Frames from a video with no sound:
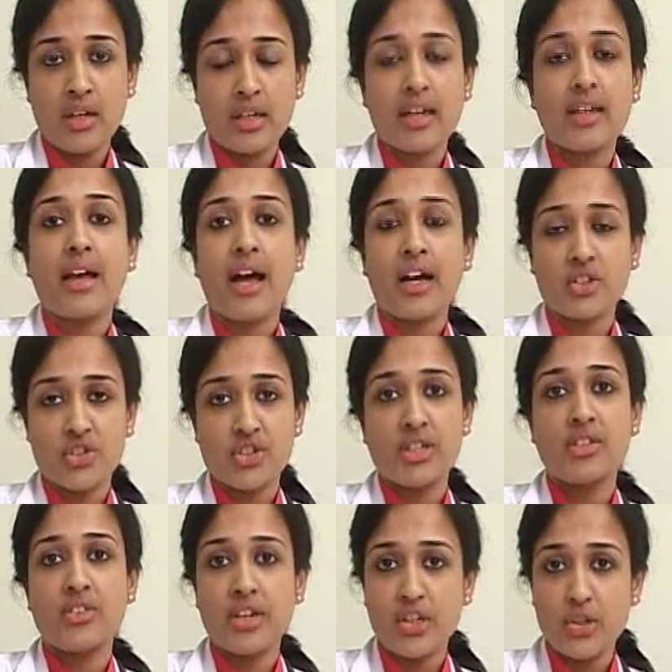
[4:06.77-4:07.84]
can actually
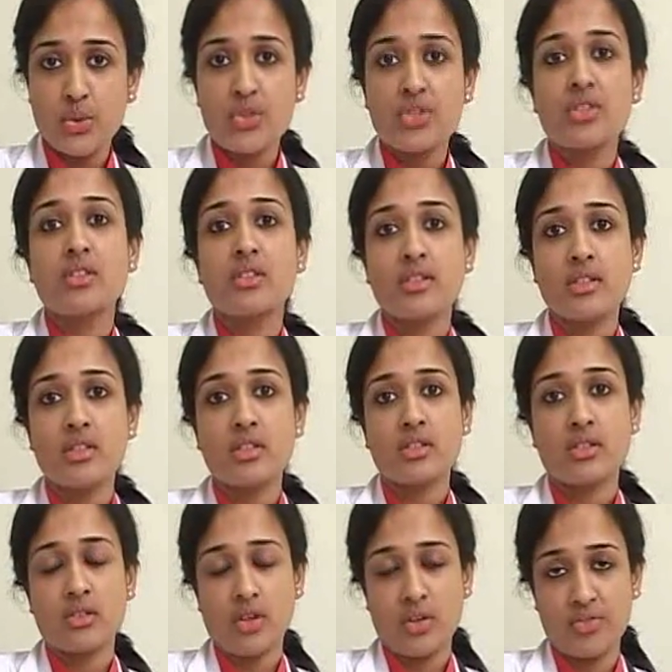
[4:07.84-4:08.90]
reduce the risk
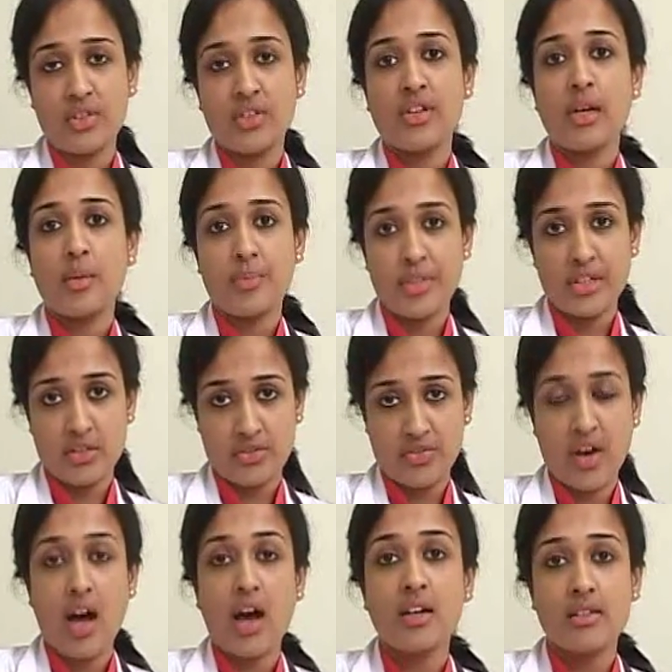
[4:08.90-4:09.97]
of development of
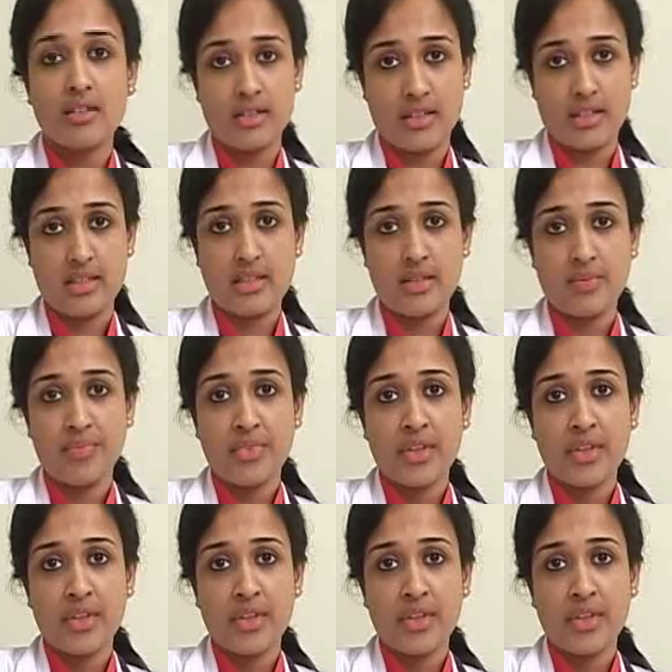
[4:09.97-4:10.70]
heart disease